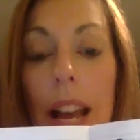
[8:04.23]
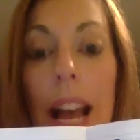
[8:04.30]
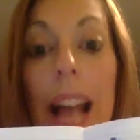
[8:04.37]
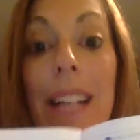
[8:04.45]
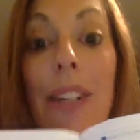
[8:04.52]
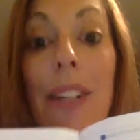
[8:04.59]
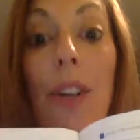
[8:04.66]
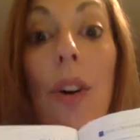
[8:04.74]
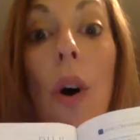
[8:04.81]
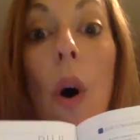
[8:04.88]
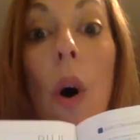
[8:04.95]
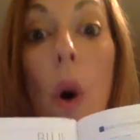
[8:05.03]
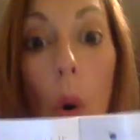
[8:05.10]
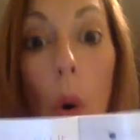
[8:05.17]
and your
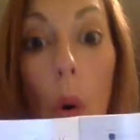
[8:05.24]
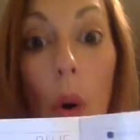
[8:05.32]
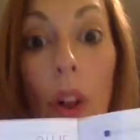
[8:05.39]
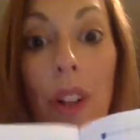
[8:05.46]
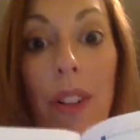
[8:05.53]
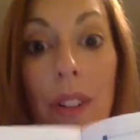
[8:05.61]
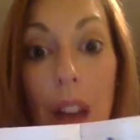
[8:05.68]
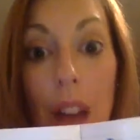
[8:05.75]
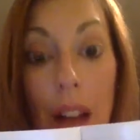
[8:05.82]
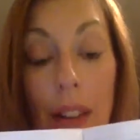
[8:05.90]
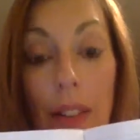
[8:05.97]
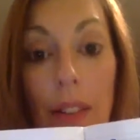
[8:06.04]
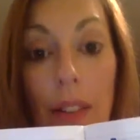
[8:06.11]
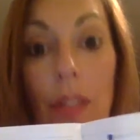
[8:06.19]
whole
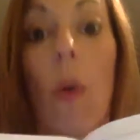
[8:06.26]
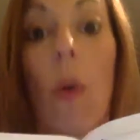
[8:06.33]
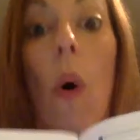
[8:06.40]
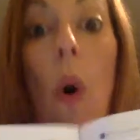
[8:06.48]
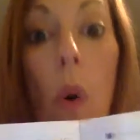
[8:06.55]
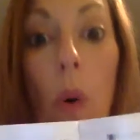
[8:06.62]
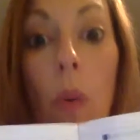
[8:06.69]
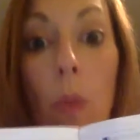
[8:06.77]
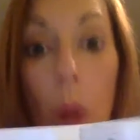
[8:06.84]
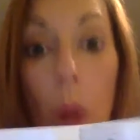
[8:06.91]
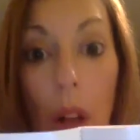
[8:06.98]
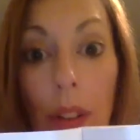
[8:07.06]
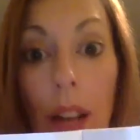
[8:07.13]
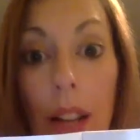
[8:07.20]
nuts. So whole
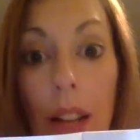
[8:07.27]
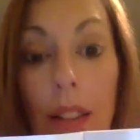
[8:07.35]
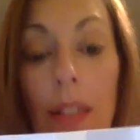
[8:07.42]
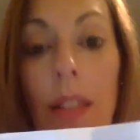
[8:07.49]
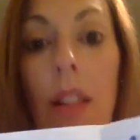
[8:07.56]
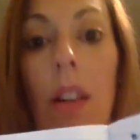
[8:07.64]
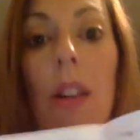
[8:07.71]
walnuts.